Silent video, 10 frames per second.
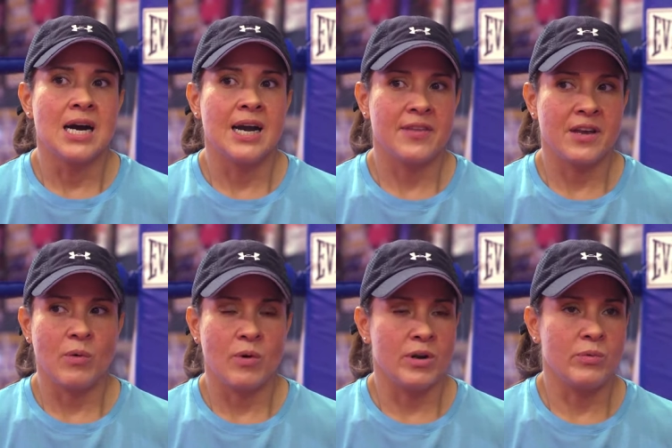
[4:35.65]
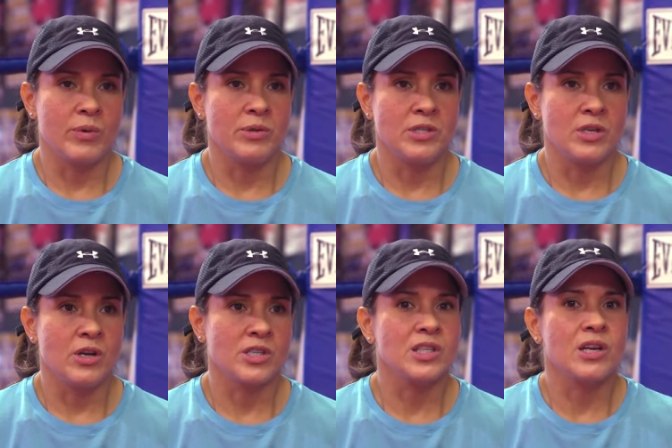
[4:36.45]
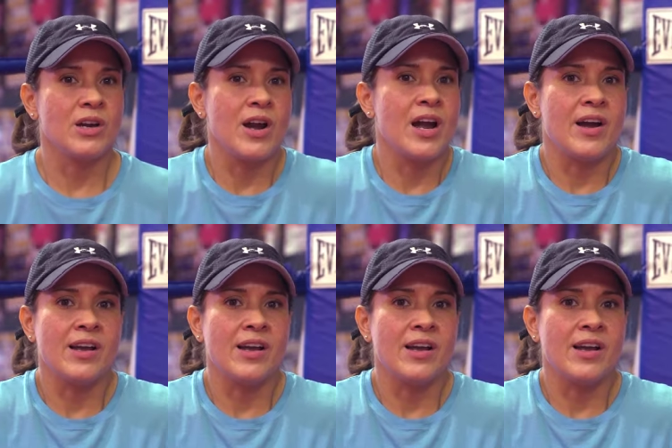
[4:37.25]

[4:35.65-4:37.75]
I think I wanted women to know, because I,